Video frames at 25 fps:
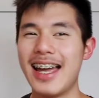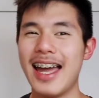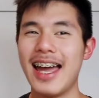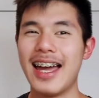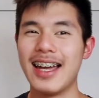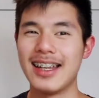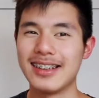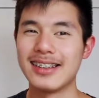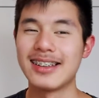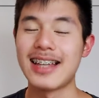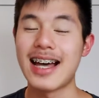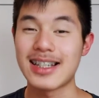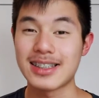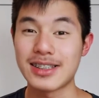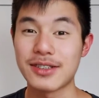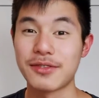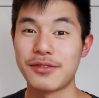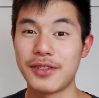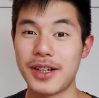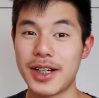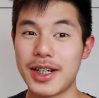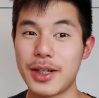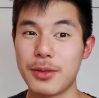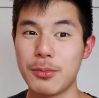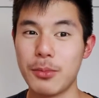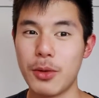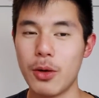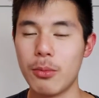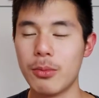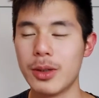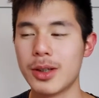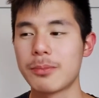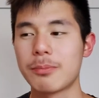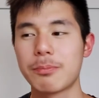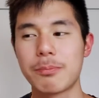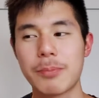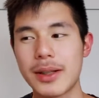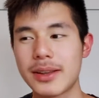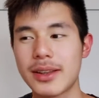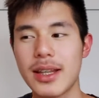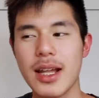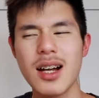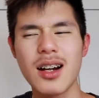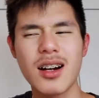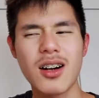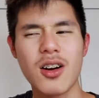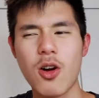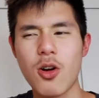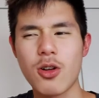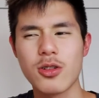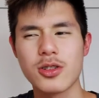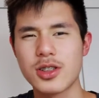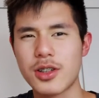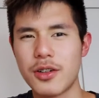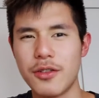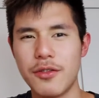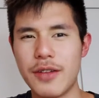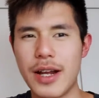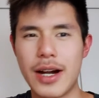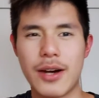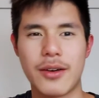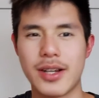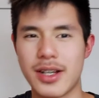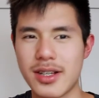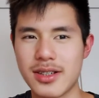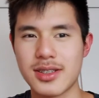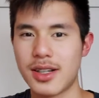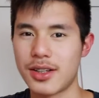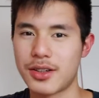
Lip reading: and that's a funny moment. But there are also various